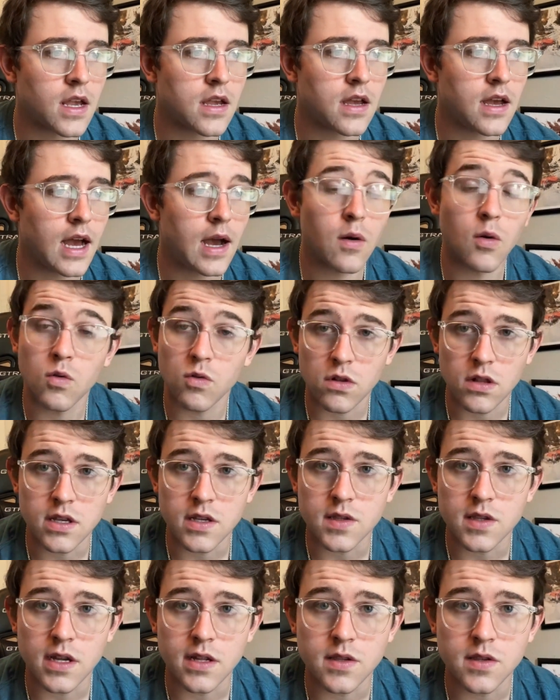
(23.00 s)
I will
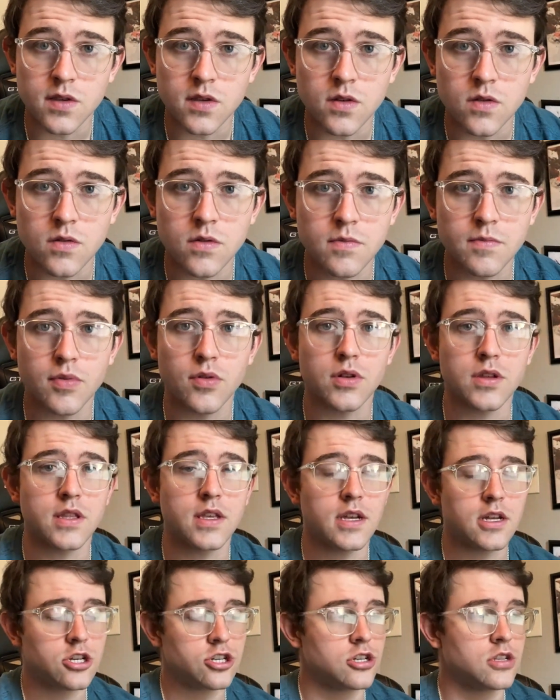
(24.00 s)
release that soon, pulling the
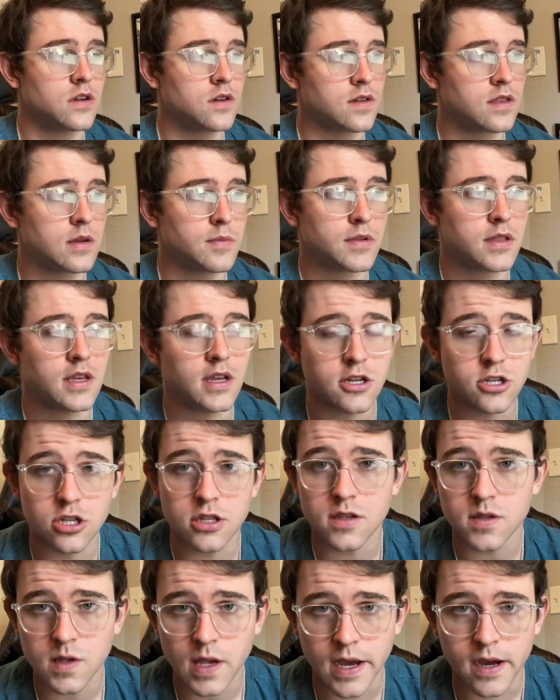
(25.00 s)
engine and everything. But the engine
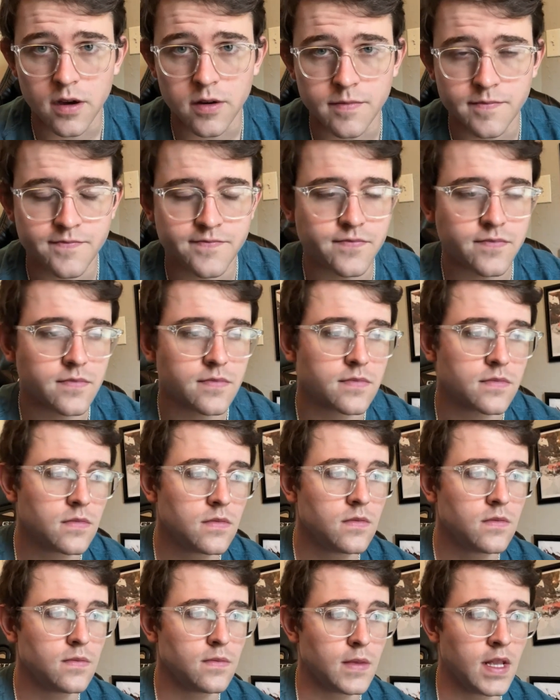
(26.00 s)
is out,
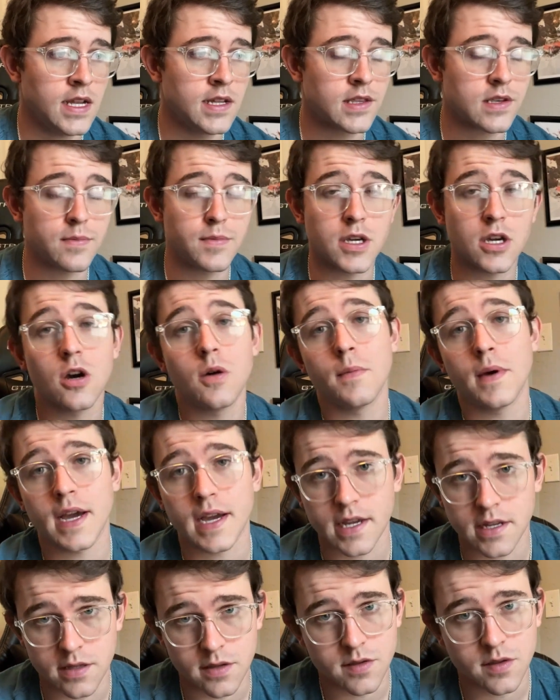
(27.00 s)
and it's gonna be going back
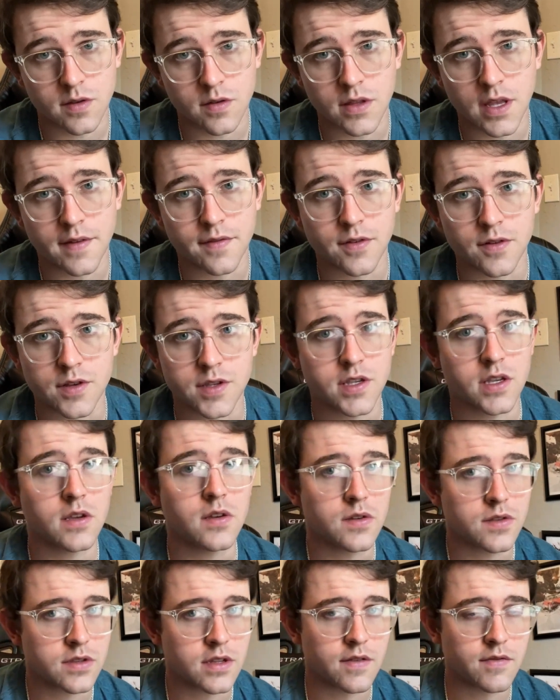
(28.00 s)
in soon after
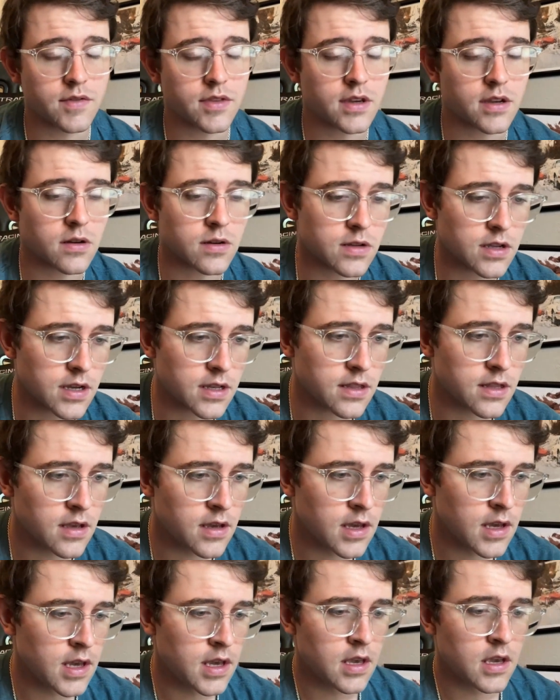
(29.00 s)
seals and everything are done.
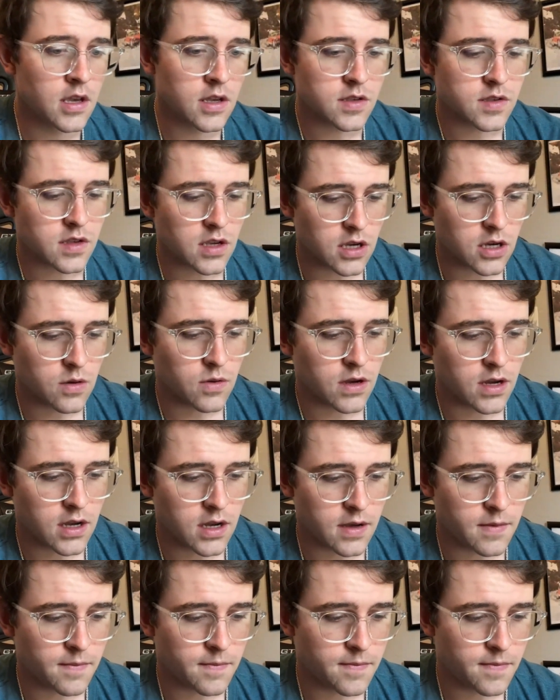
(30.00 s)

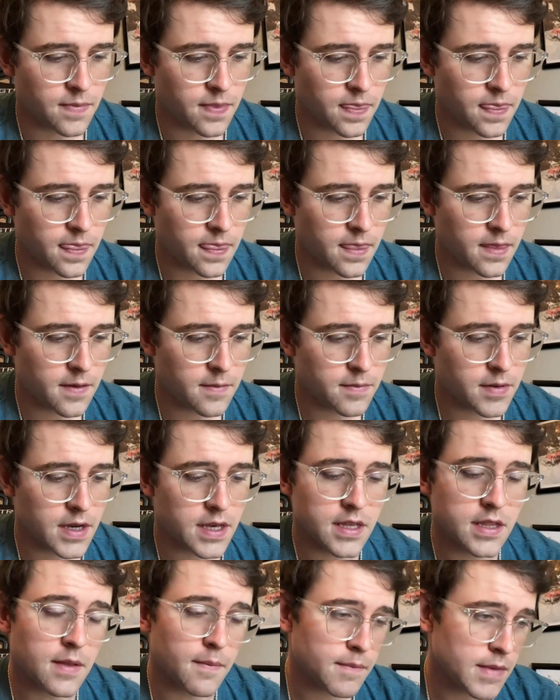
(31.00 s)
So, but
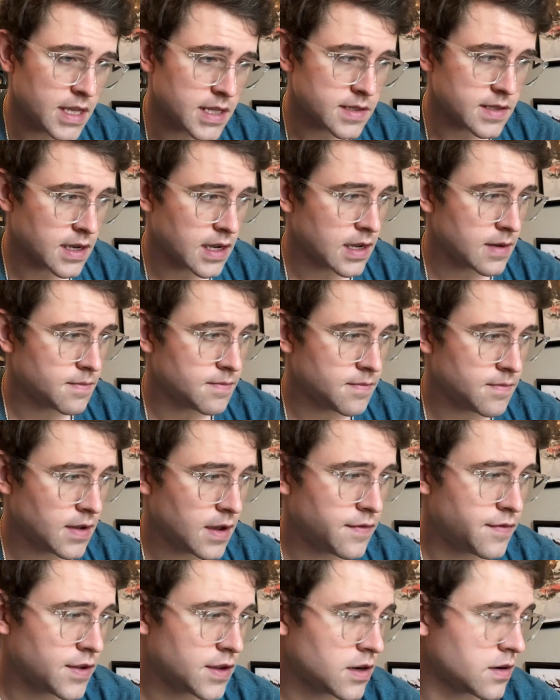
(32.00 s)
in the meantime, I
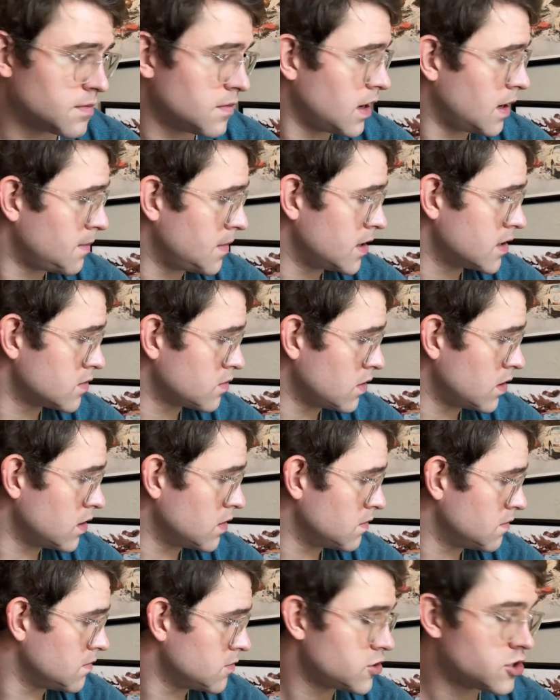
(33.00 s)
figured I might as
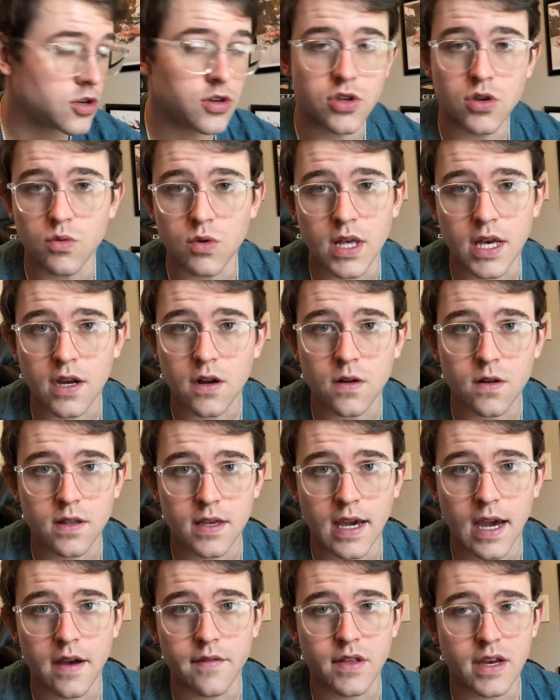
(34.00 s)
well show you what I currently
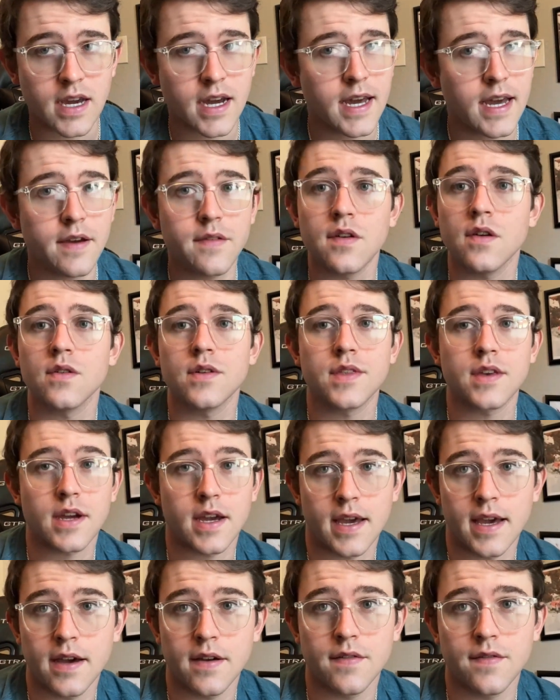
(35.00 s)
have. Like, I have everything I
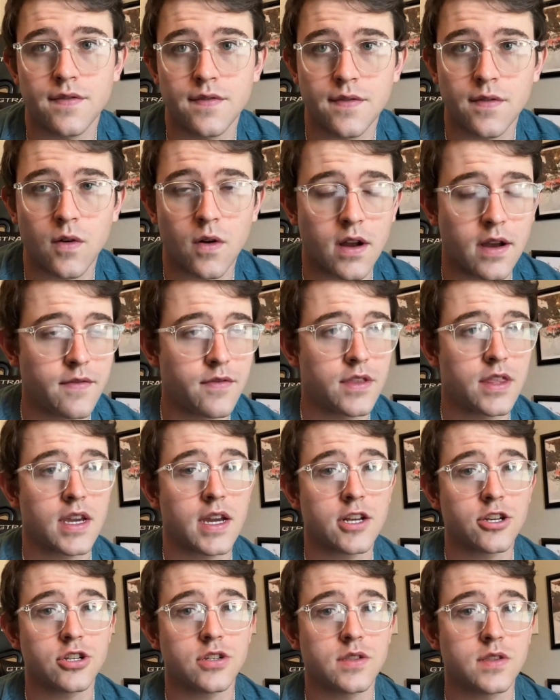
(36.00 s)
have, or everything I
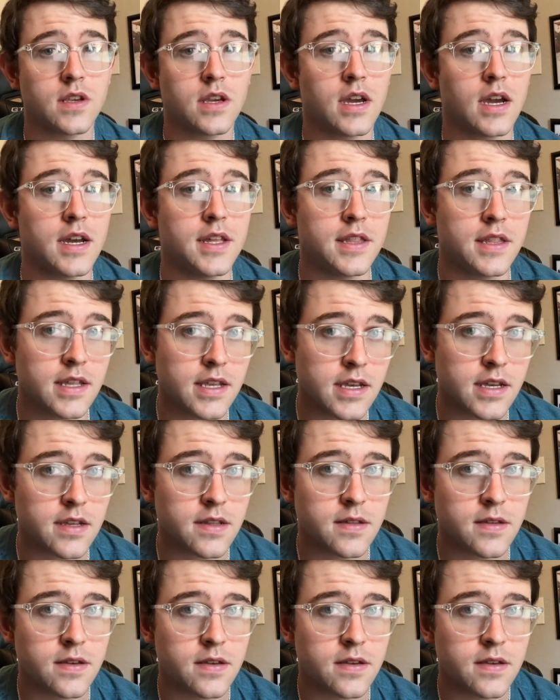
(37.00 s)
should say I need